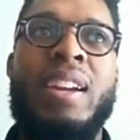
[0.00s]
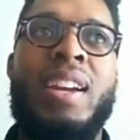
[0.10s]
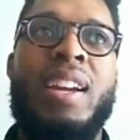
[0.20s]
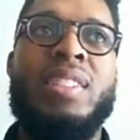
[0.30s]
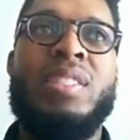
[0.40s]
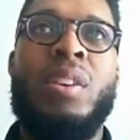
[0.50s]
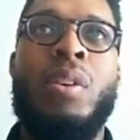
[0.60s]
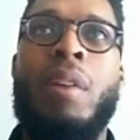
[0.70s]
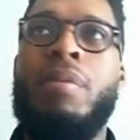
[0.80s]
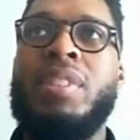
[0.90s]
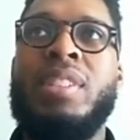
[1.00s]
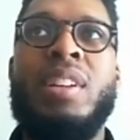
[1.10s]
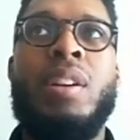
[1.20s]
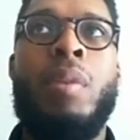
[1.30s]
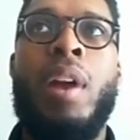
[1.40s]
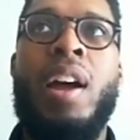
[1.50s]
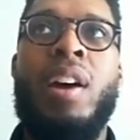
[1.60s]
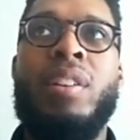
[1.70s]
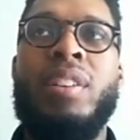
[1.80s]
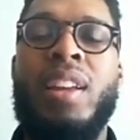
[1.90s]
And so I visited
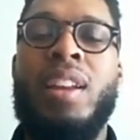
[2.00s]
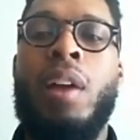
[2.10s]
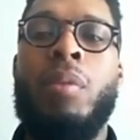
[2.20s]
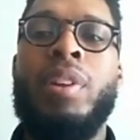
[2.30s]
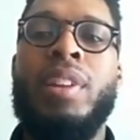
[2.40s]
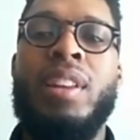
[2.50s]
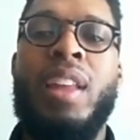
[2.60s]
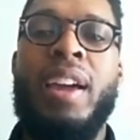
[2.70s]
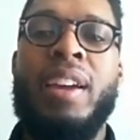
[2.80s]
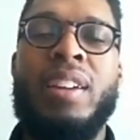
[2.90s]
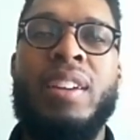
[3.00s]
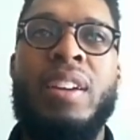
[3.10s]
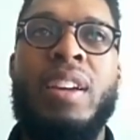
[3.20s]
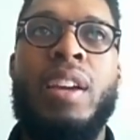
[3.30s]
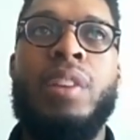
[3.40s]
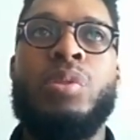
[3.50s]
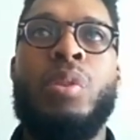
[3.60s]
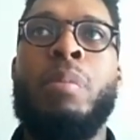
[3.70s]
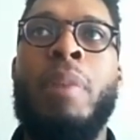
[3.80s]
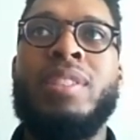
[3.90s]
around, and I really like
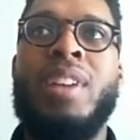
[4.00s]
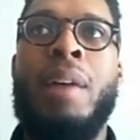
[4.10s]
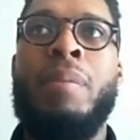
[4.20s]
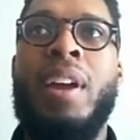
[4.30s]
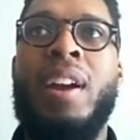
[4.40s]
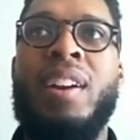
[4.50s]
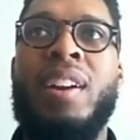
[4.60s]
enjoyed my time there.